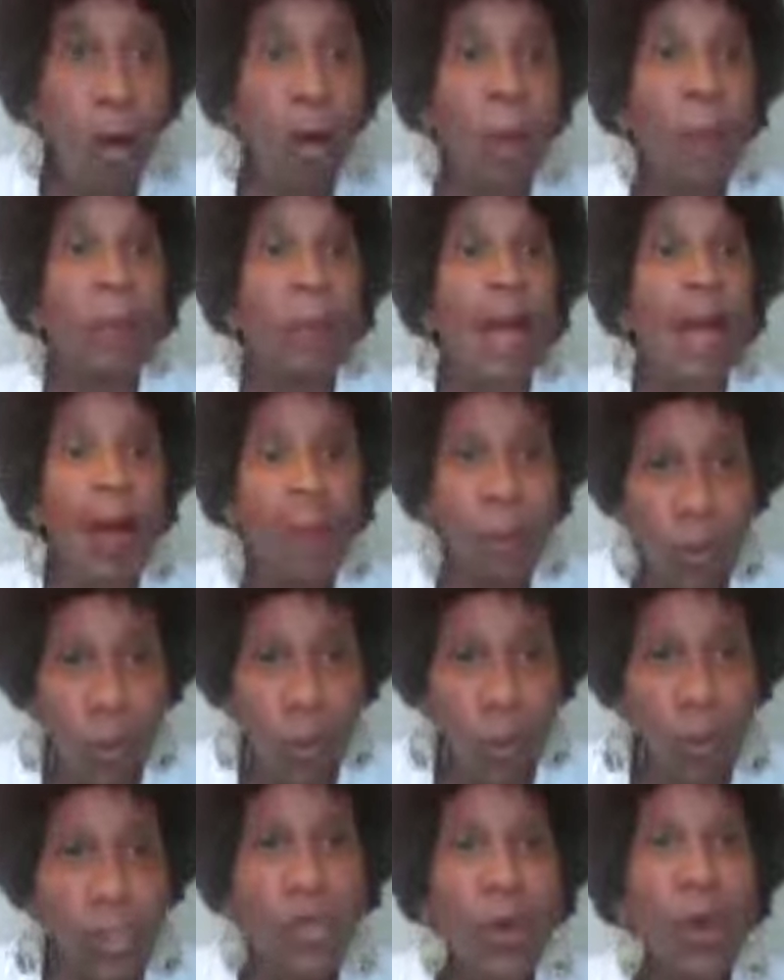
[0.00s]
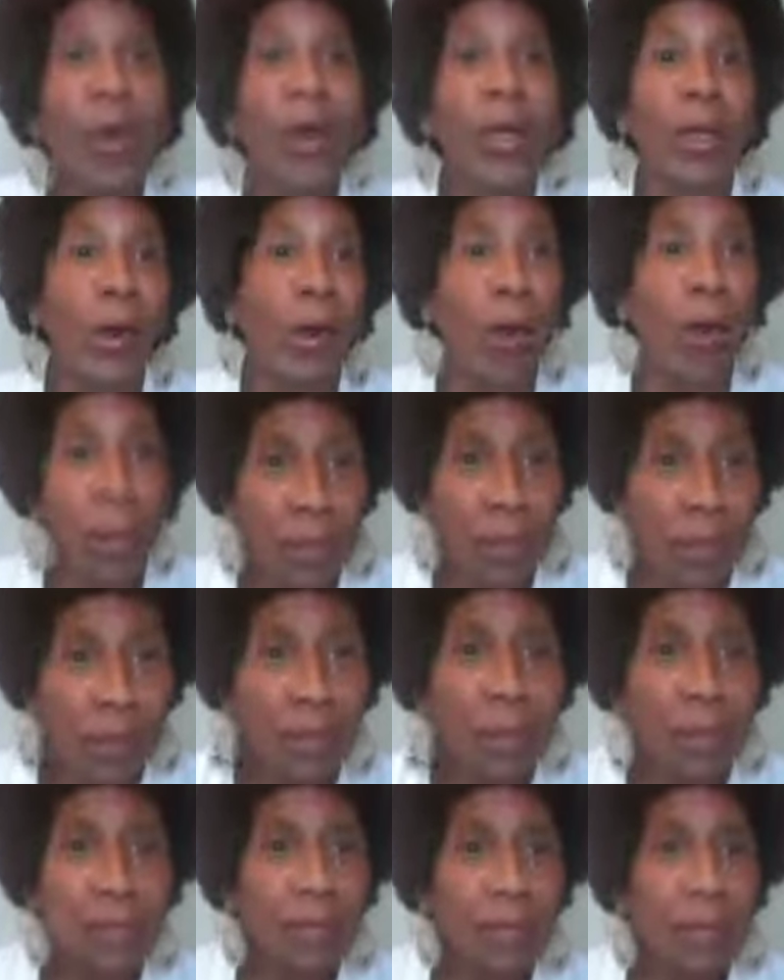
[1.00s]
about what was going on
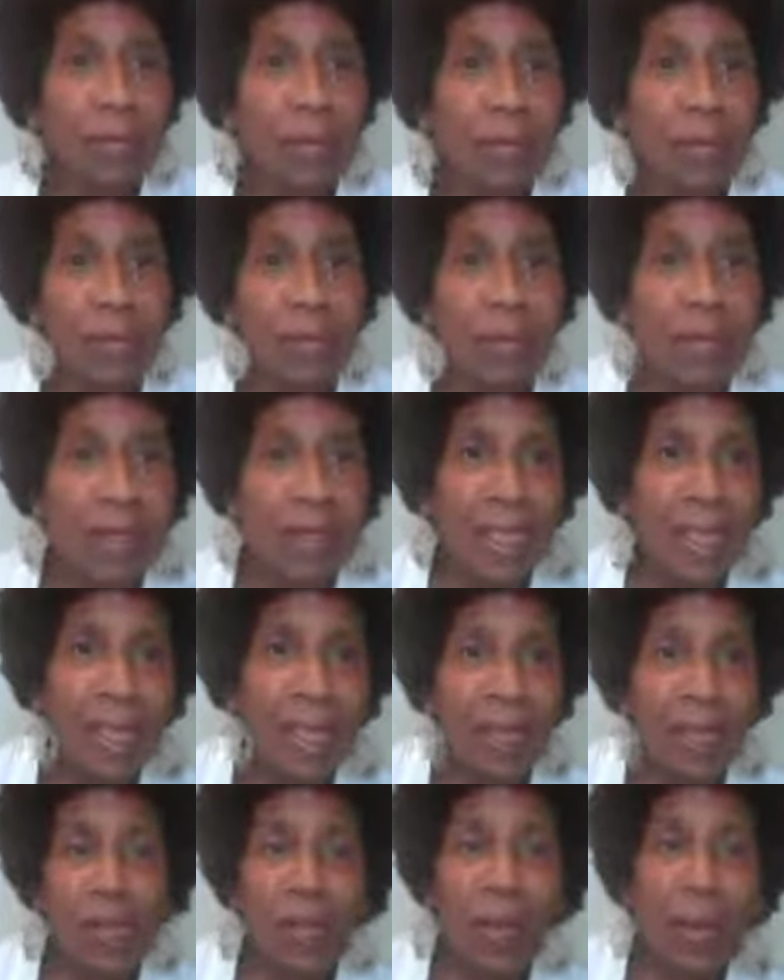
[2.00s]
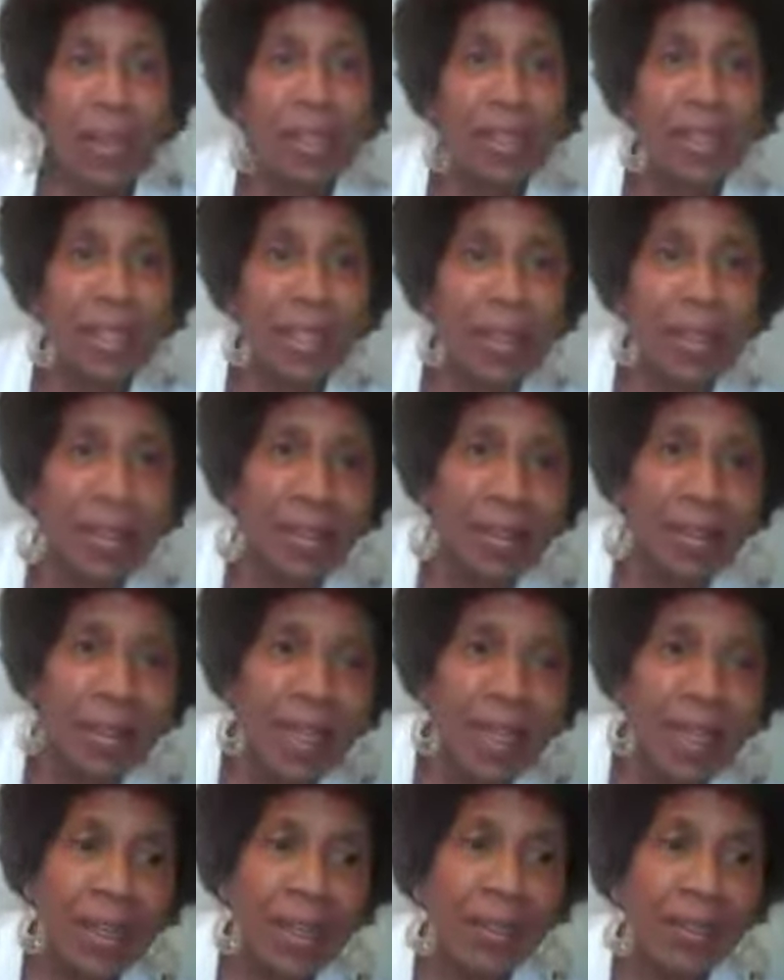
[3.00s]
as far as, the
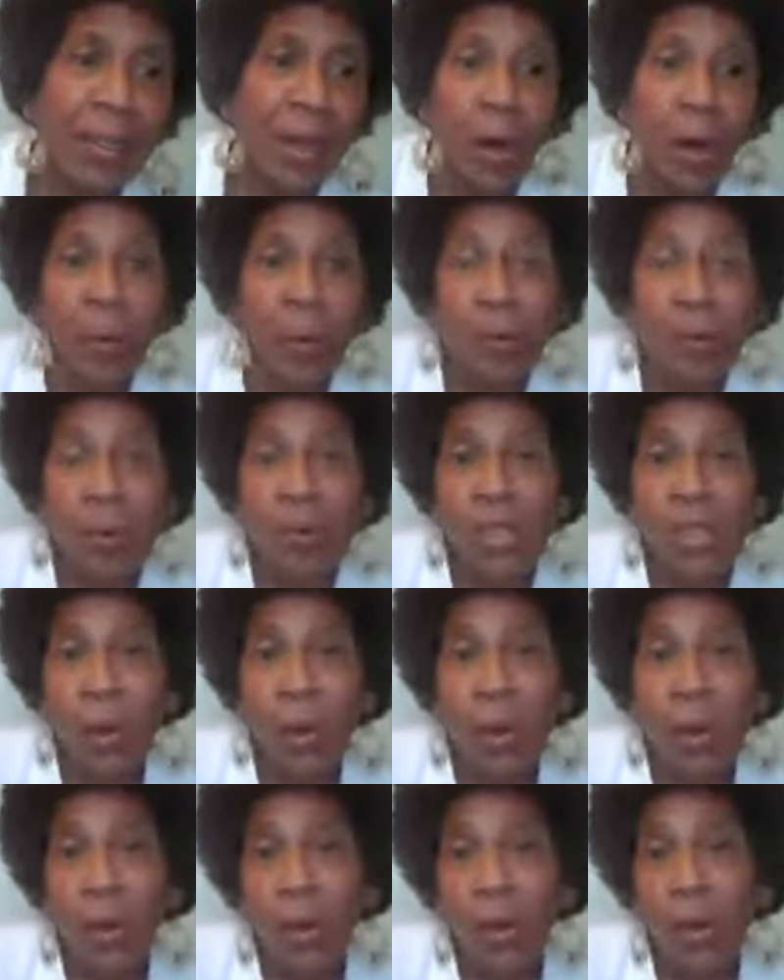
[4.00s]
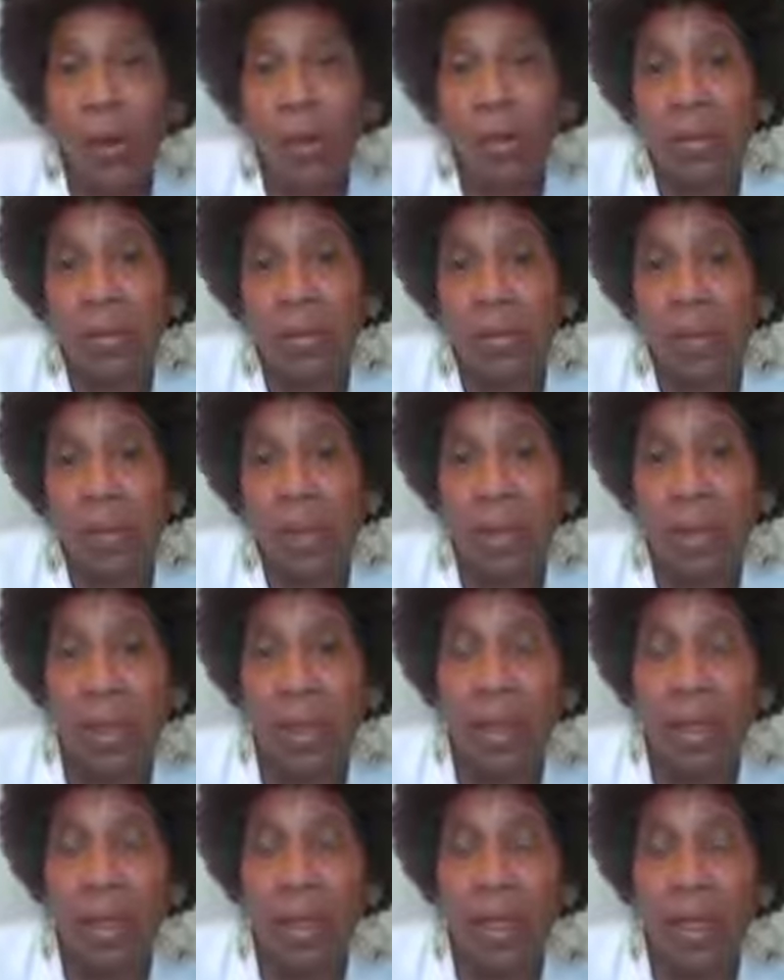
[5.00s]
theater, what was going on, and,
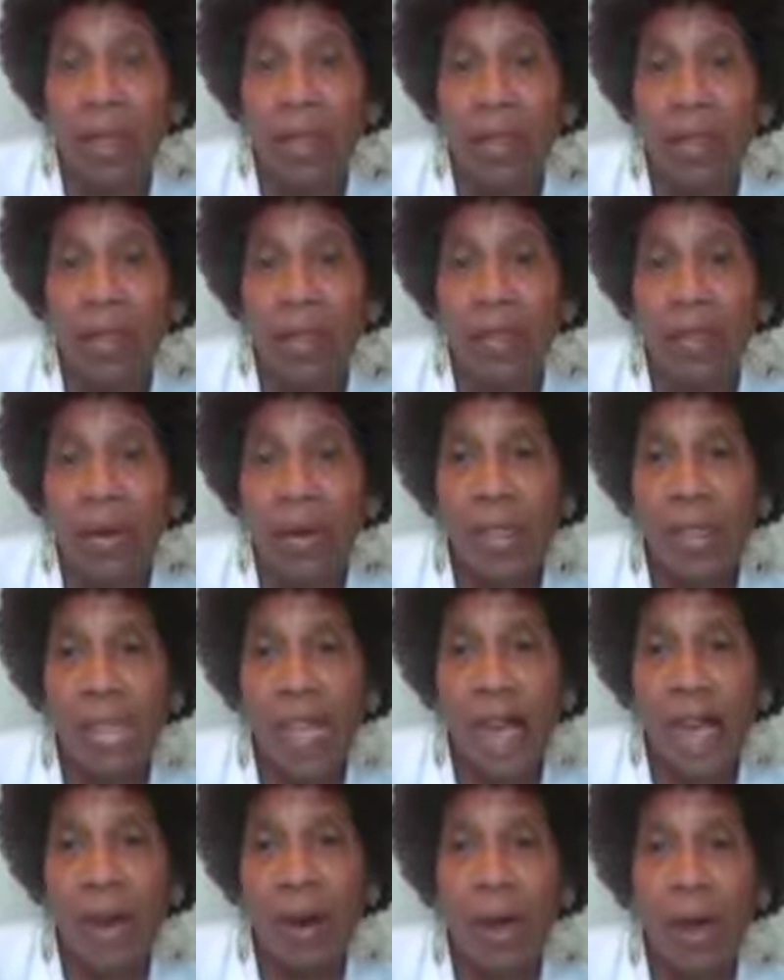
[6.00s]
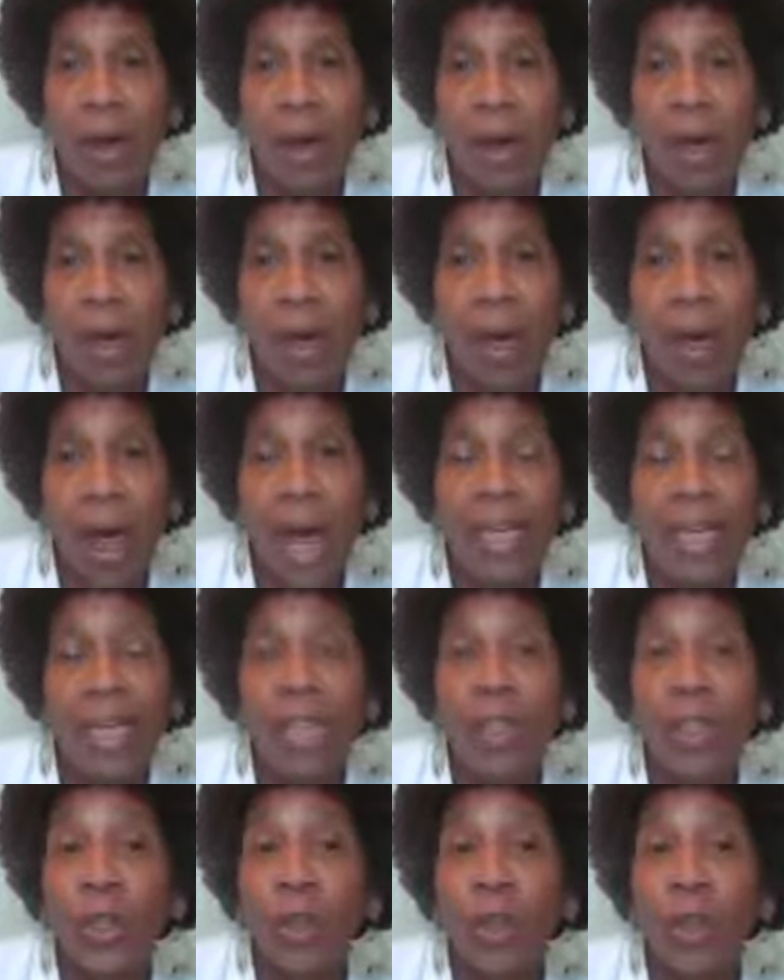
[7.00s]
as far as how I could
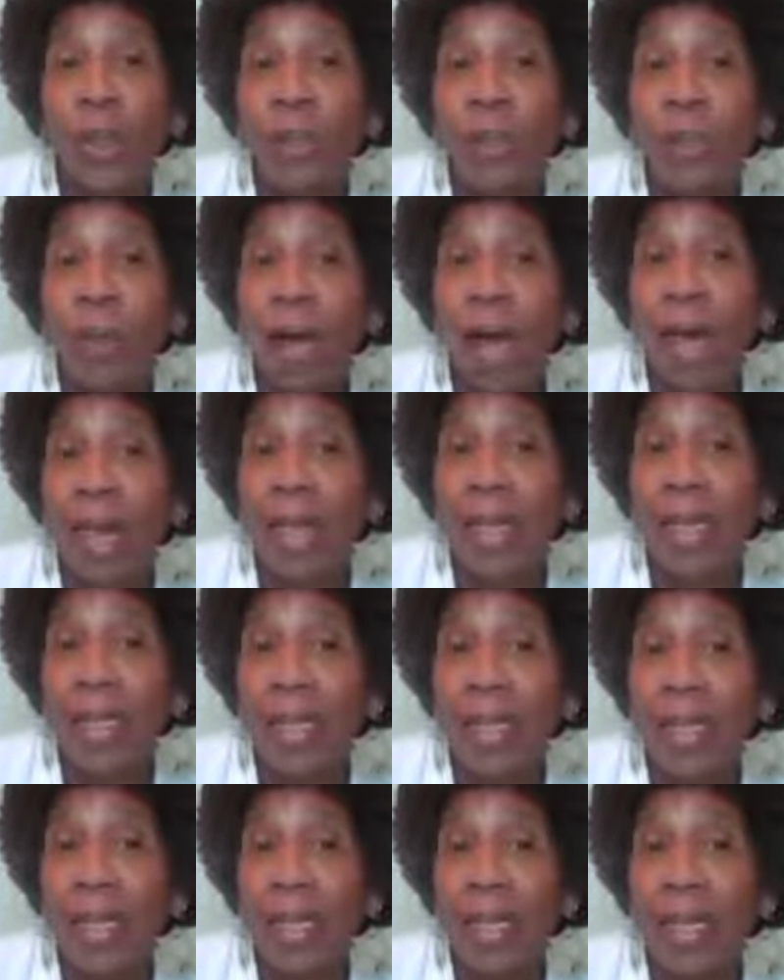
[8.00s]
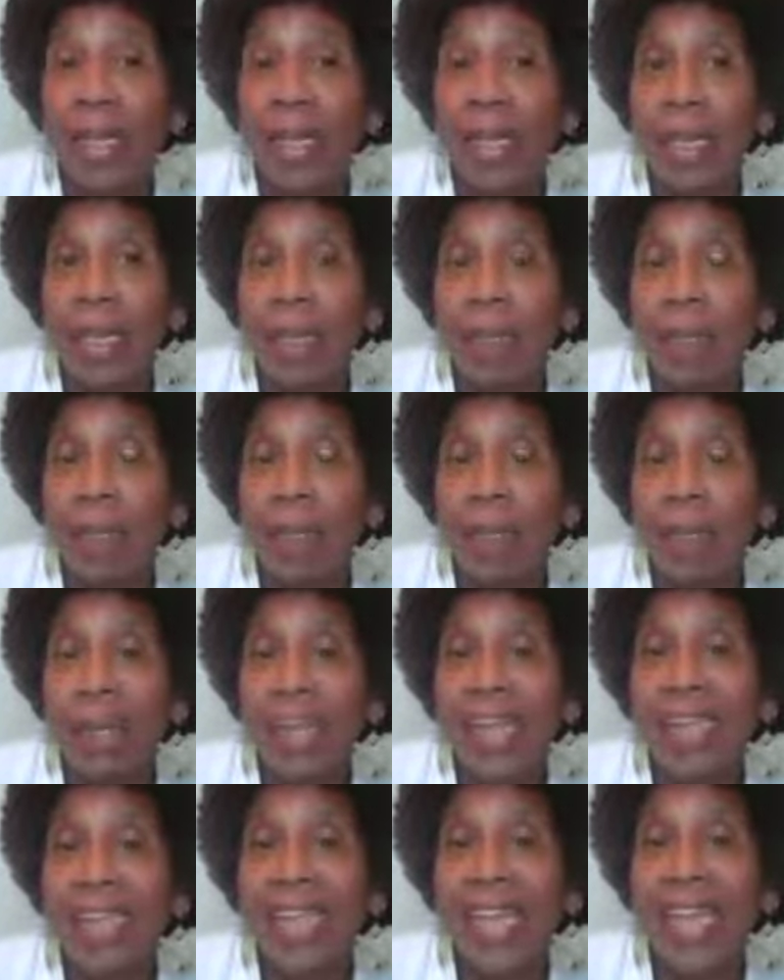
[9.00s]
use my Penn
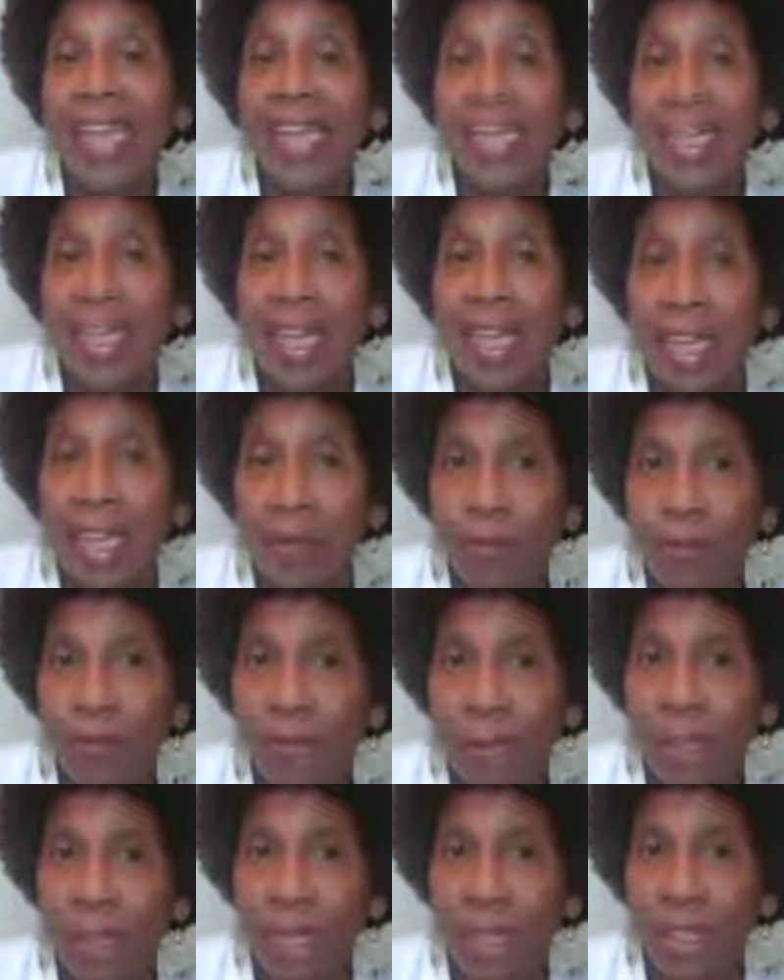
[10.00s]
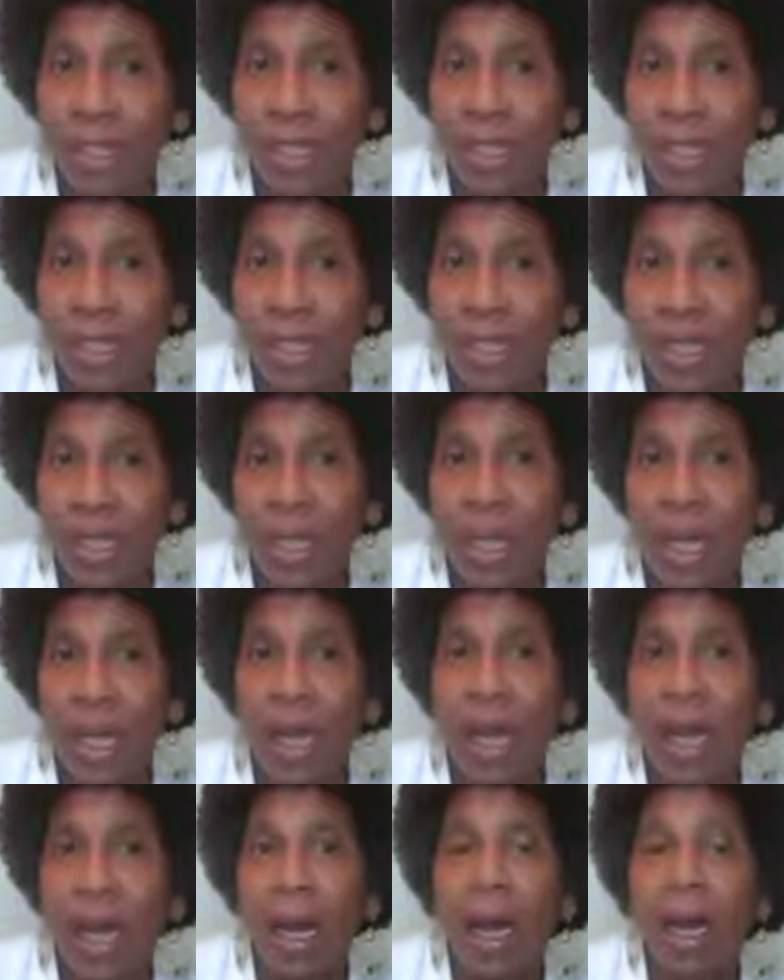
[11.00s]
State information
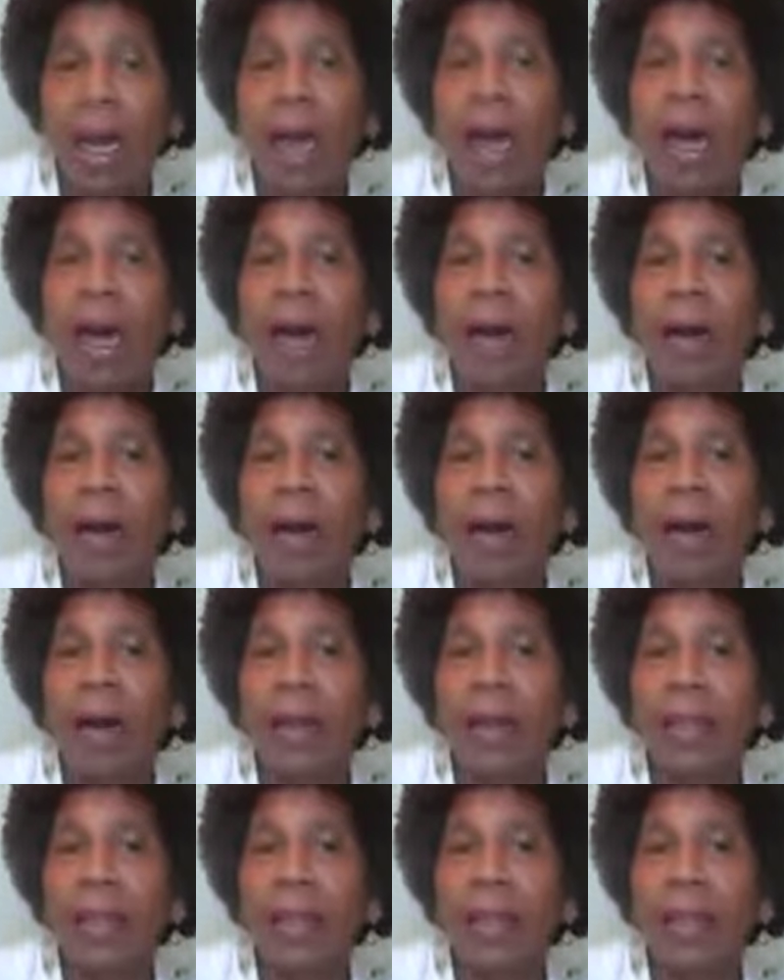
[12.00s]
uh,